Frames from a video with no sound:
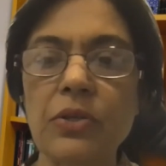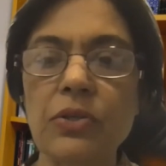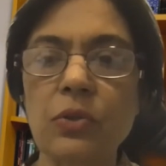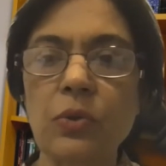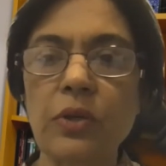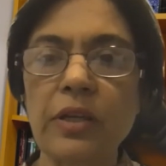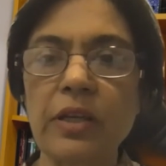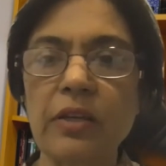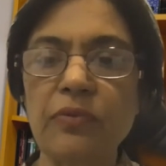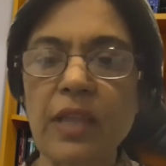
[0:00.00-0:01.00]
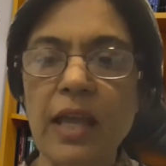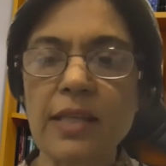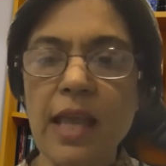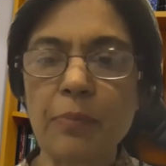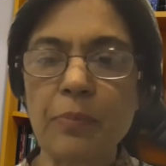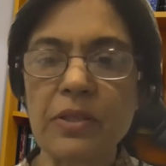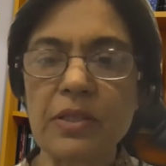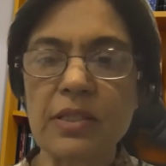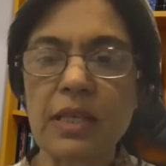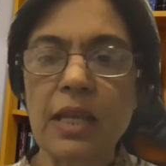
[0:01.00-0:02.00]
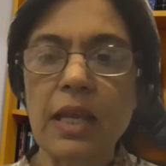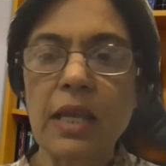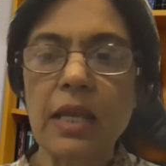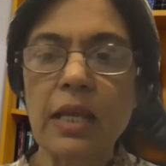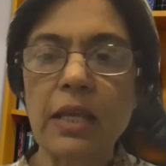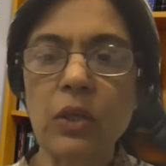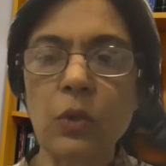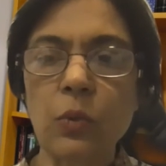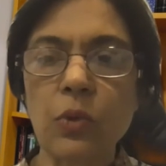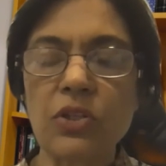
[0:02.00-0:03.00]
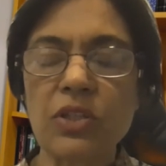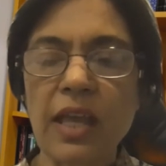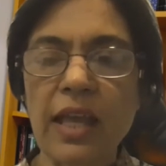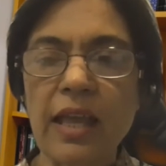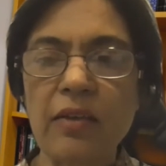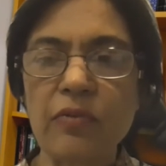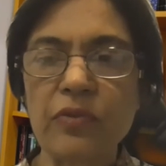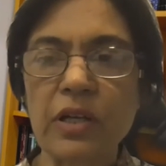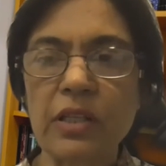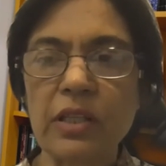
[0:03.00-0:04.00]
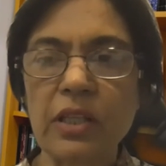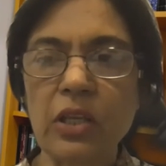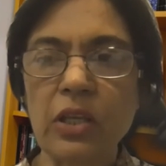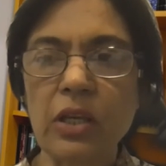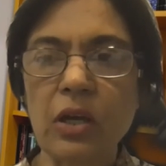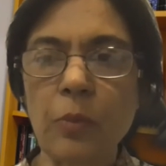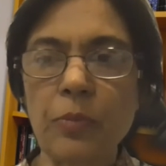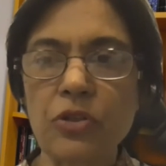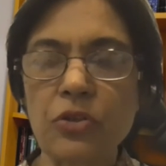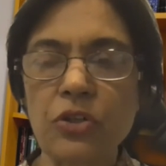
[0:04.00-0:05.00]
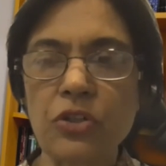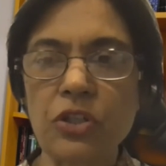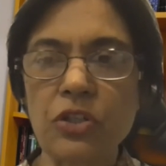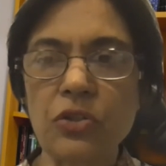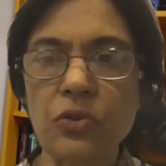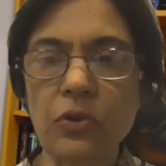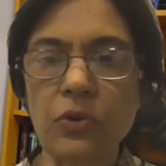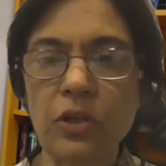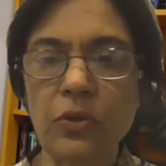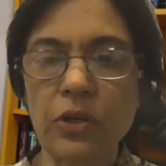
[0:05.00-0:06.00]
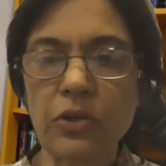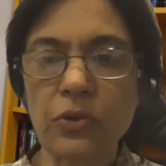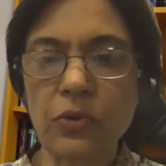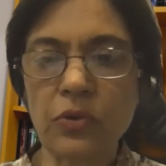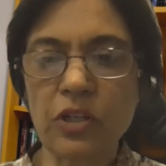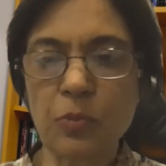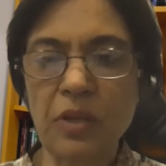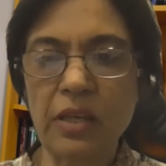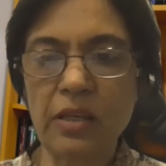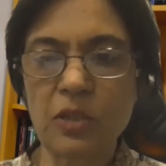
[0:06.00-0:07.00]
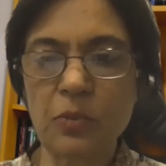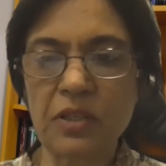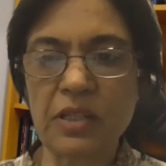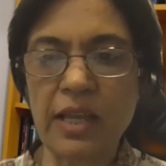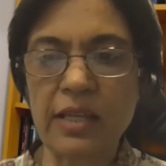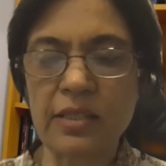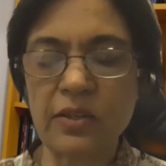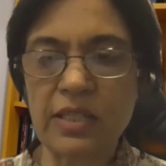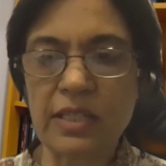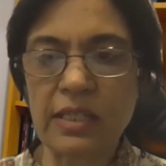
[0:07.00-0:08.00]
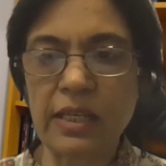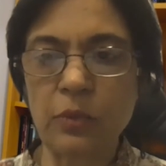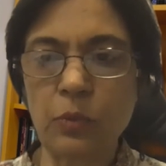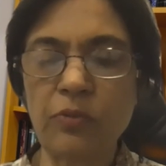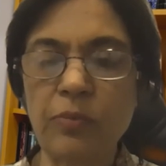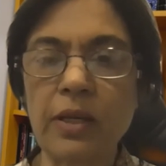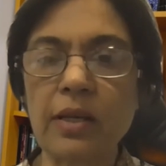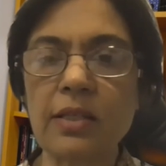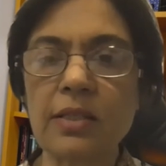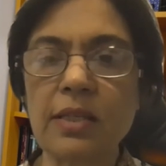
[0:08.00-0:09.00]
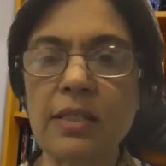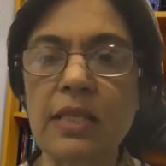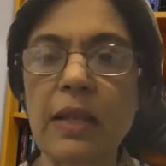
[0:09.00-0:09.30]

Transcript: So if that happens, you would have the opportunity to not only look at your own experience, but as recently in one of my classes,